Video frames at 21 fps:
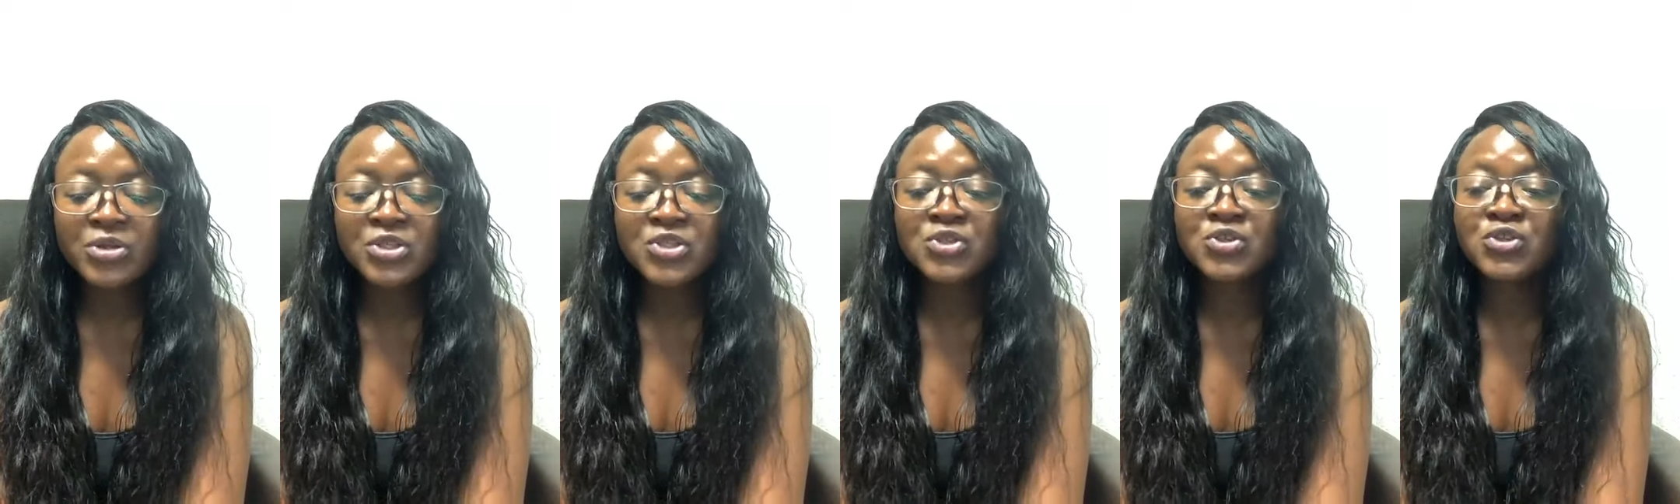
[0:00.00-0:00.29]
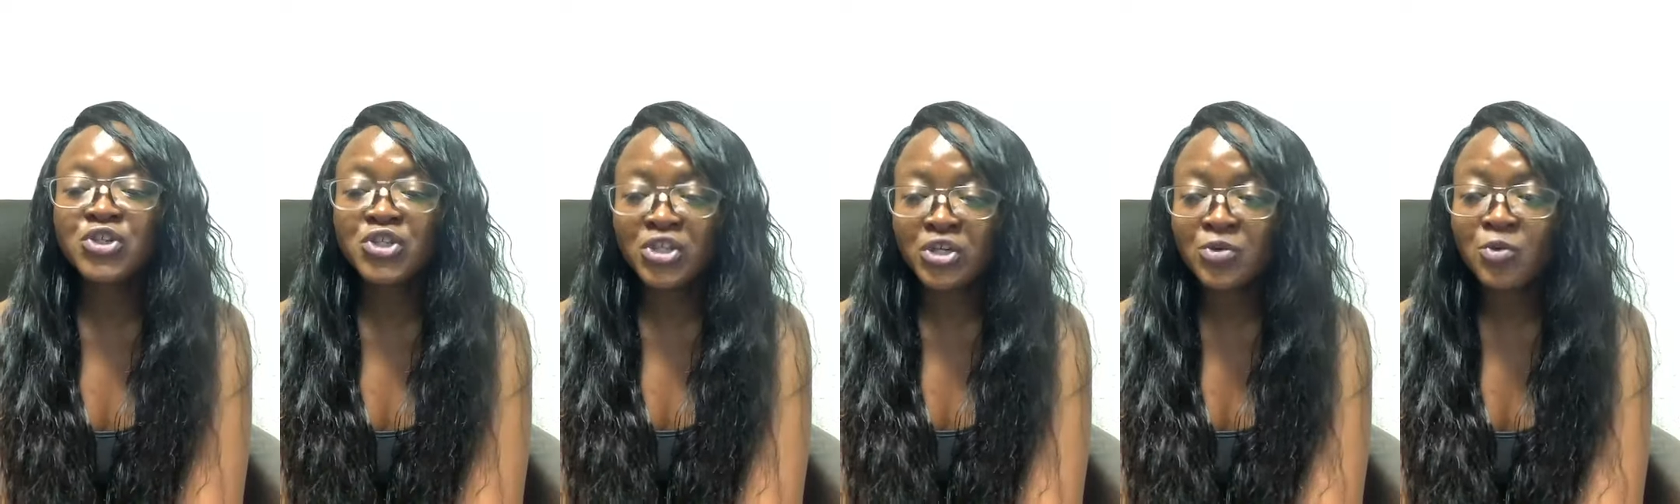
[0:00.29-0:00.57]

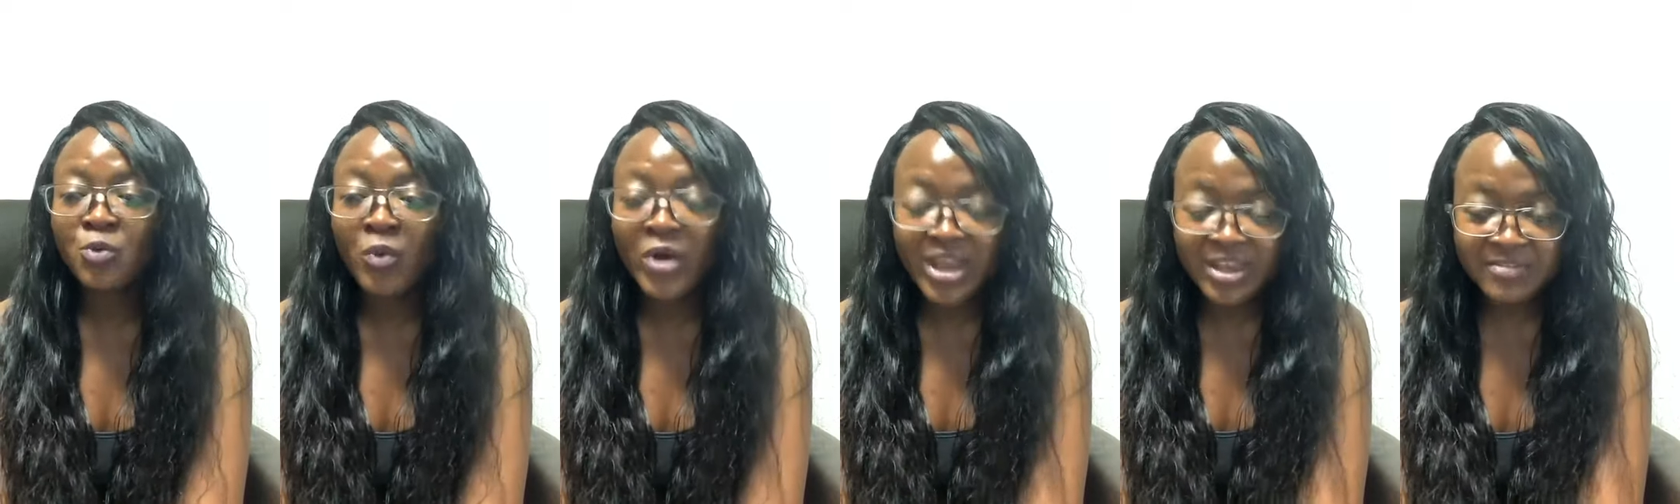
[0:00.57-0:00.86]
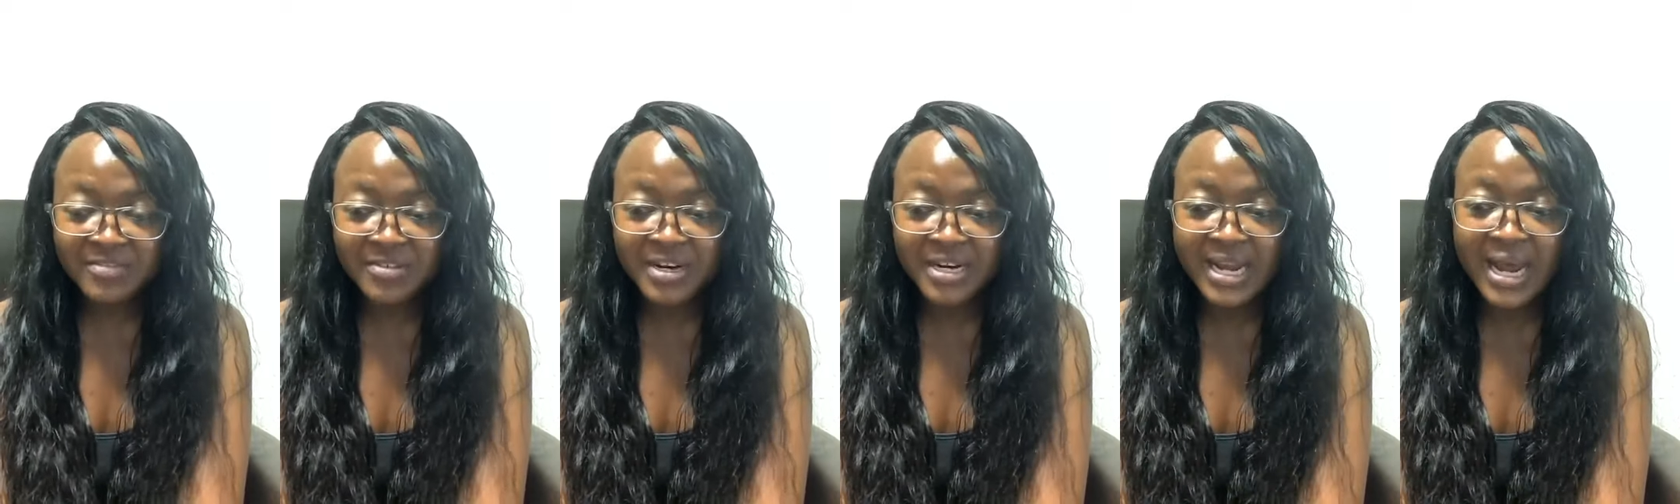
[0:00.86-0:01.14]
tuition
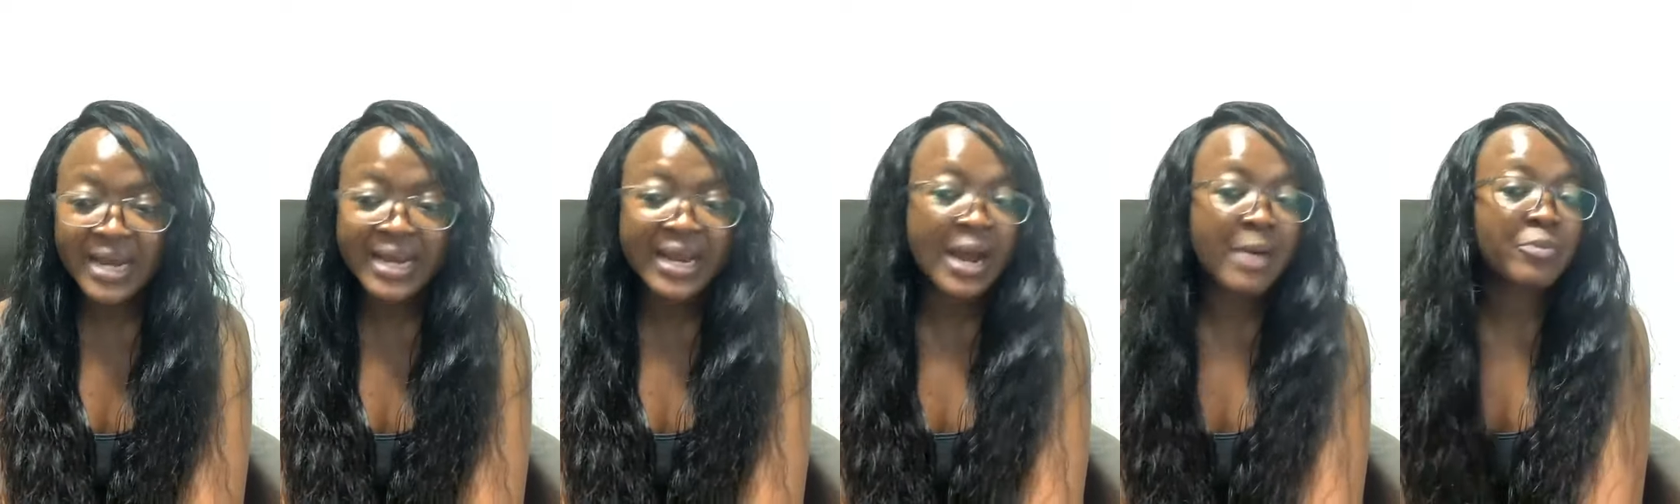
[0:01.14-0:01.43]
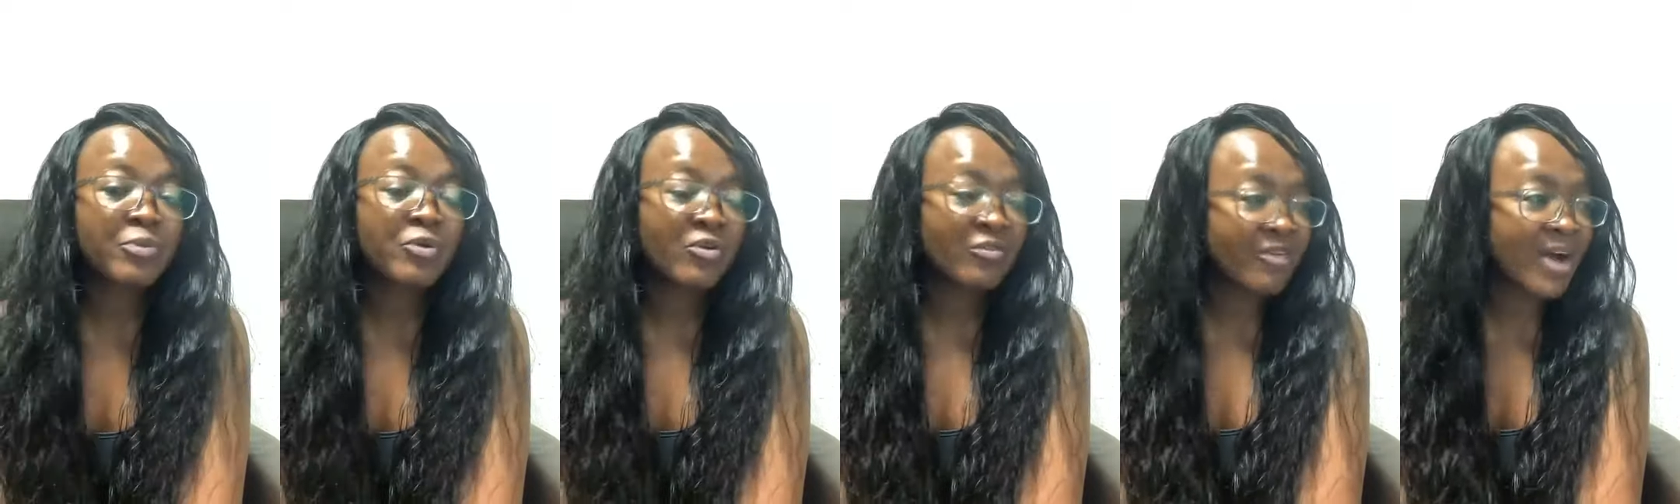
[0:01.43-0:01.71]
waiver that they
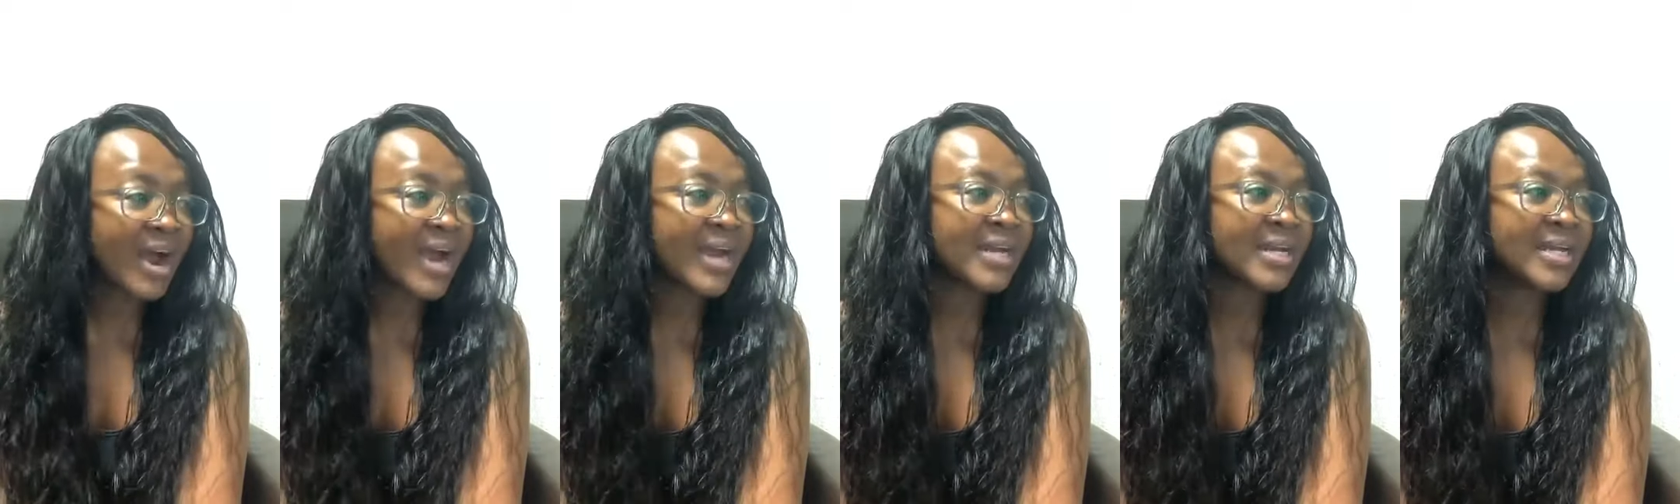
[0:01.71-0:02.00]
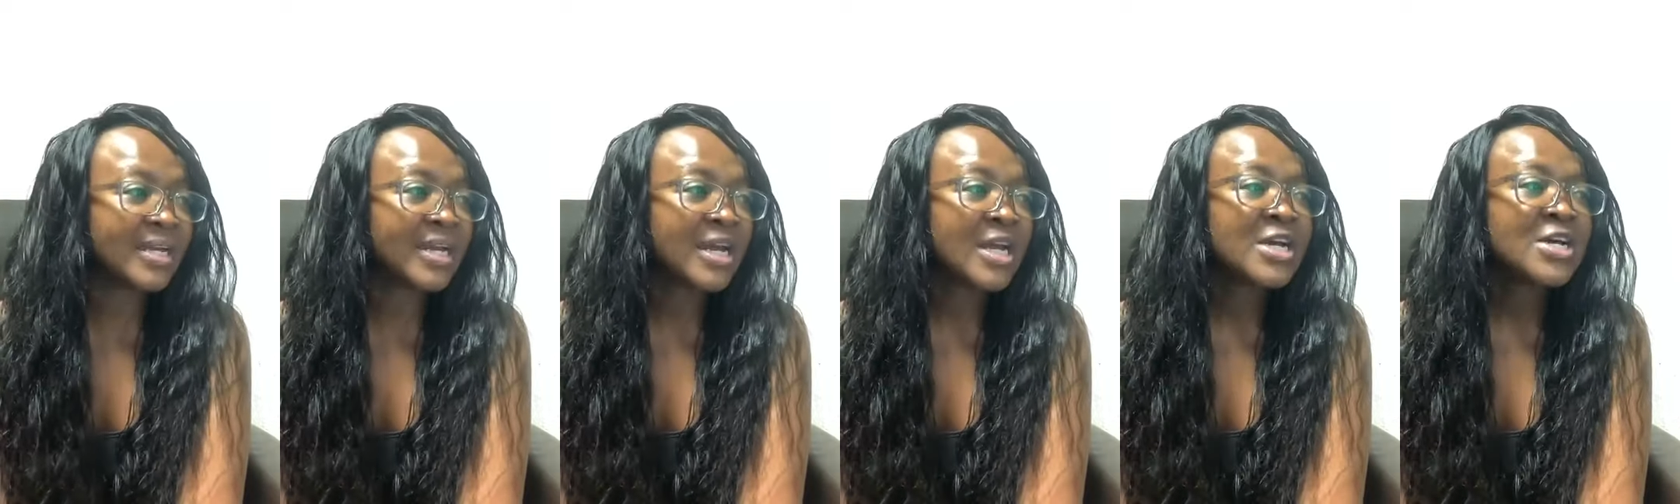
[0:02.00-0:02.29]
are
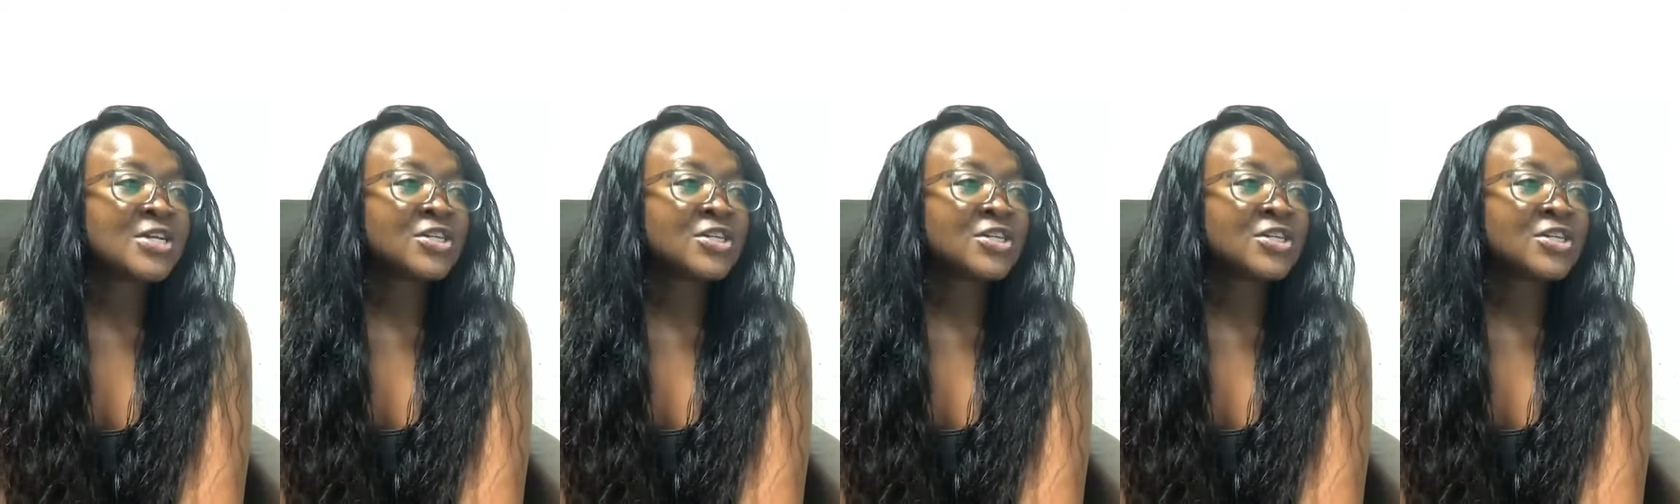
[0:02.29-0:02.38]
providing.